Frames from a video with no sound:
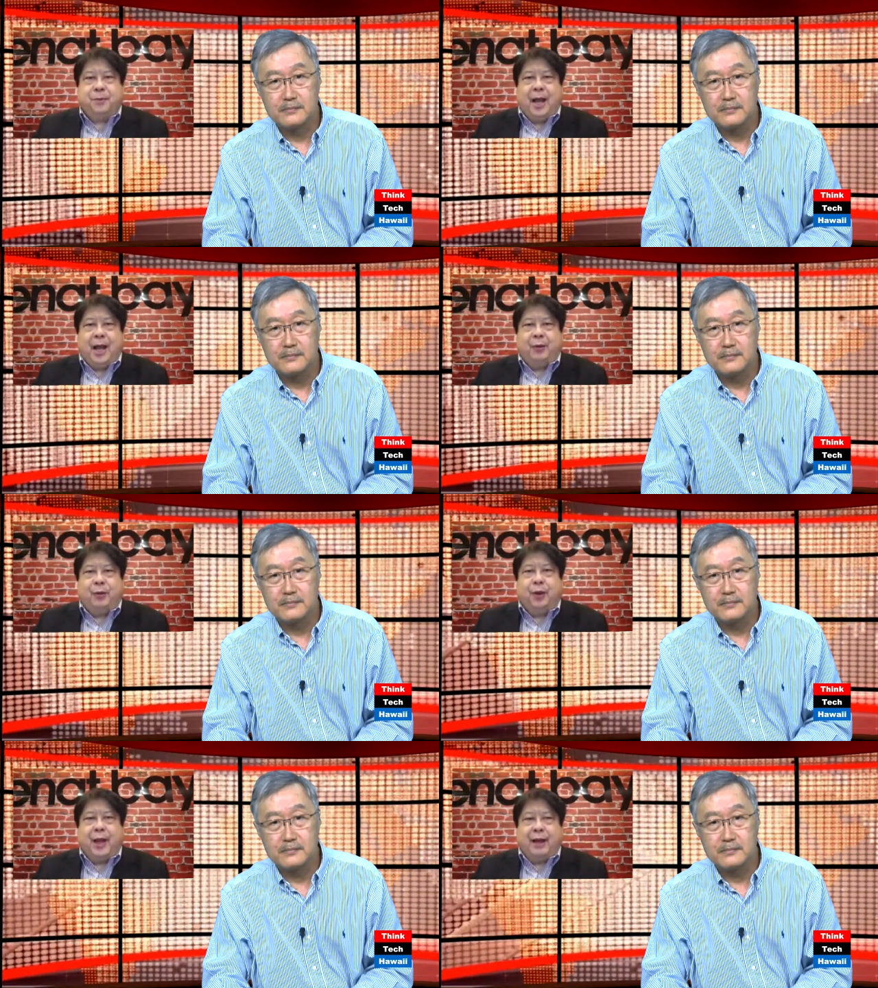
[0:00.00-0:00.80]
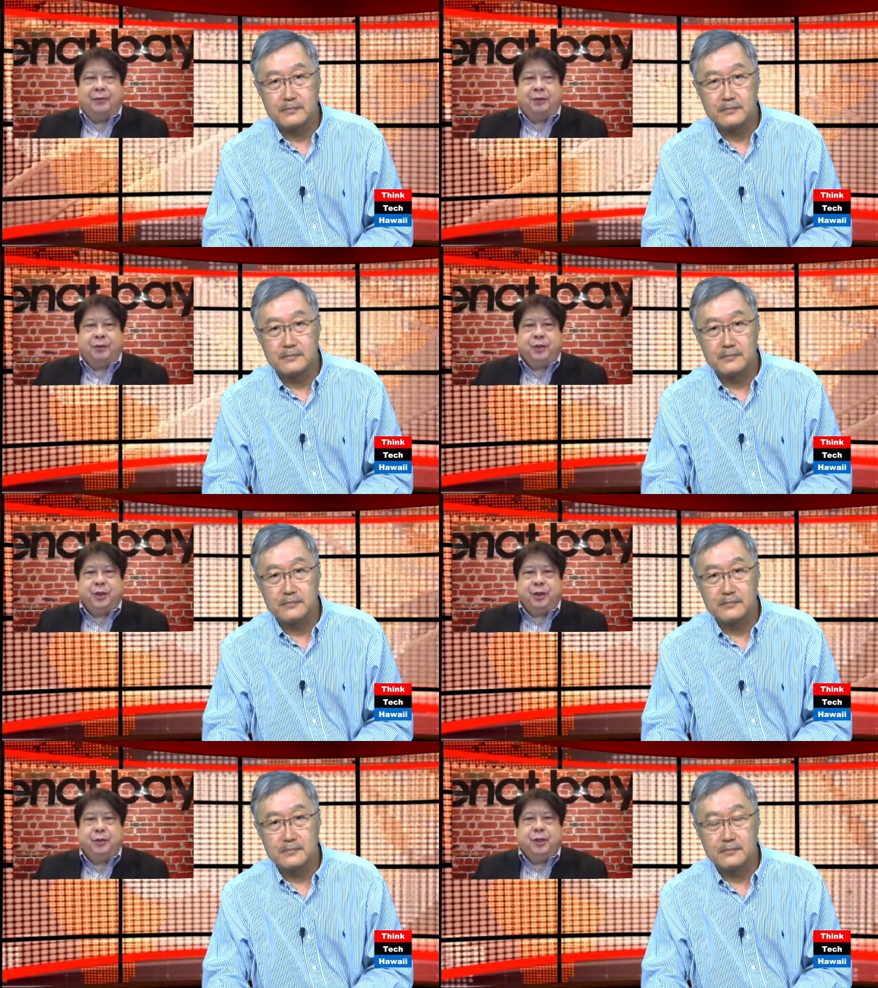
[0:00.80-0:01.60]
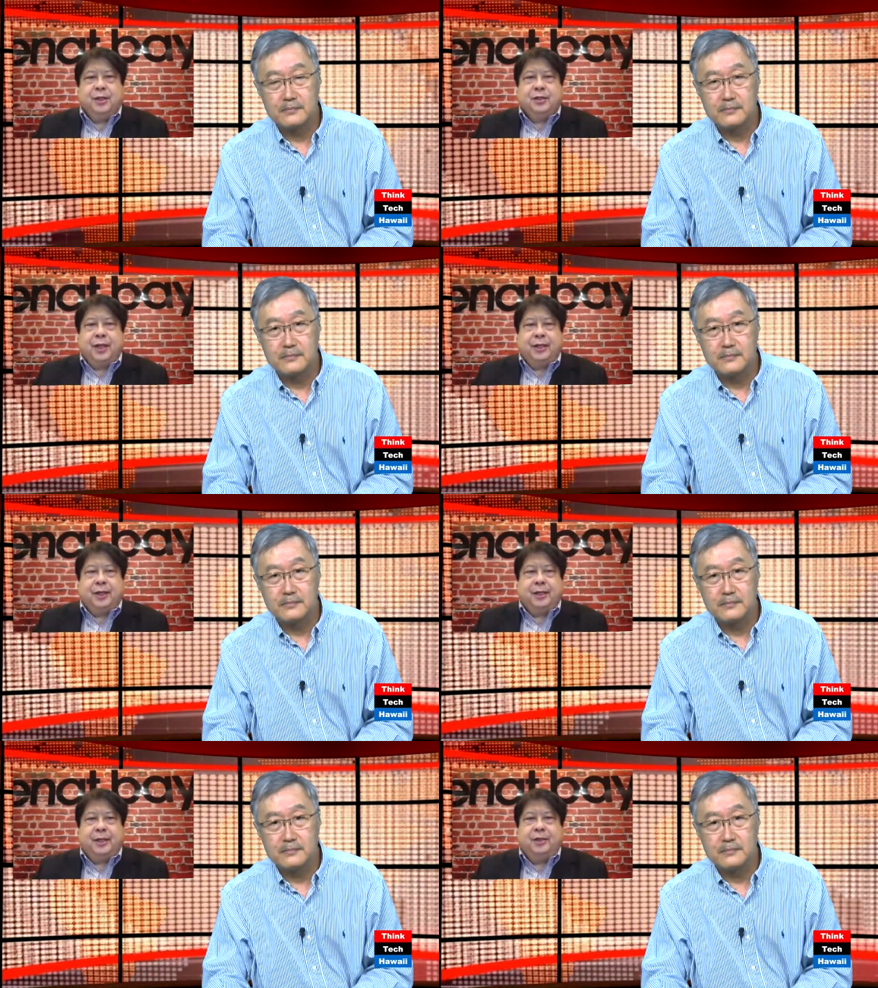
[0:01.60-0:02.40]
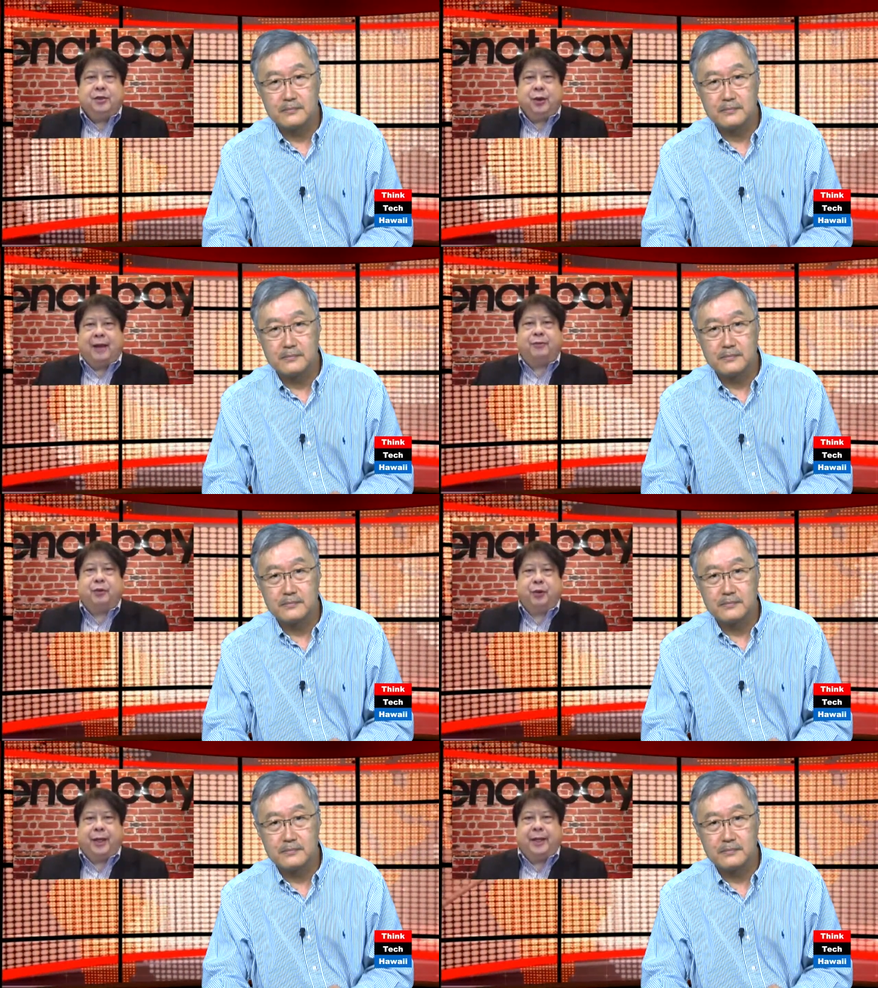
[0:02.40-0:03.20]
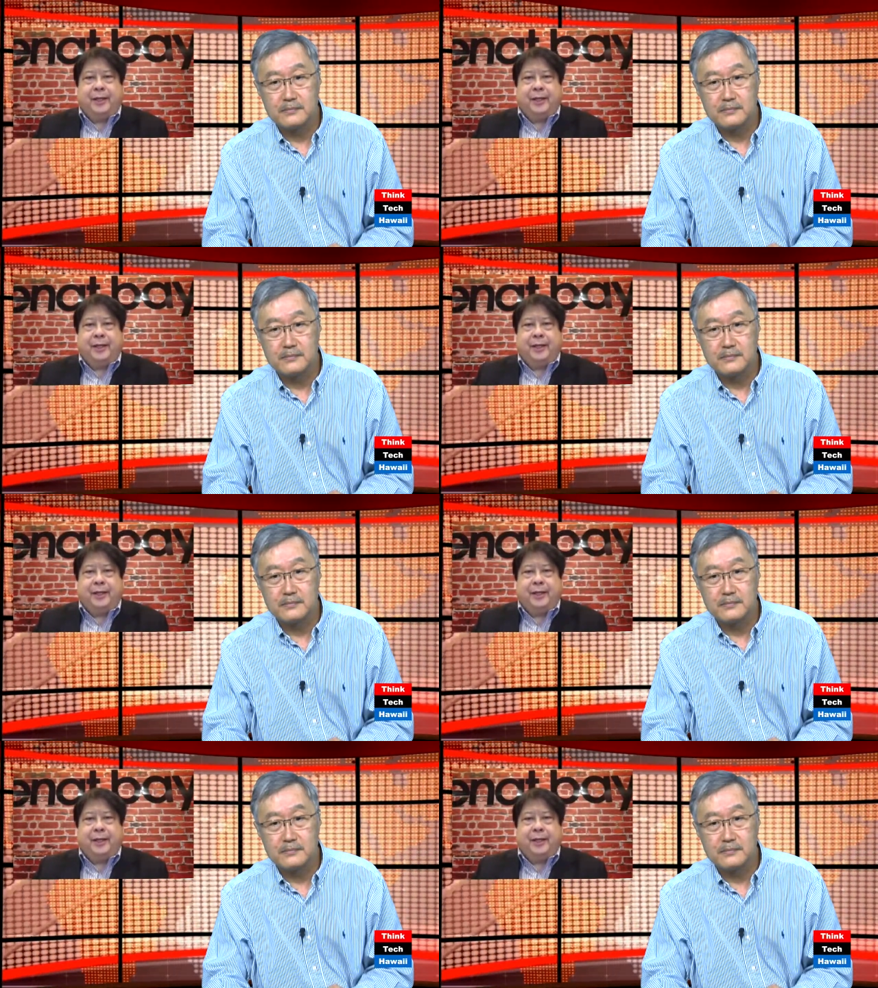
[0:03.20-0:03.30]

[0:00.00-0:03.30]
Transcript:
Speaker 1: I will have to, you know, say that he's going to have to look at it.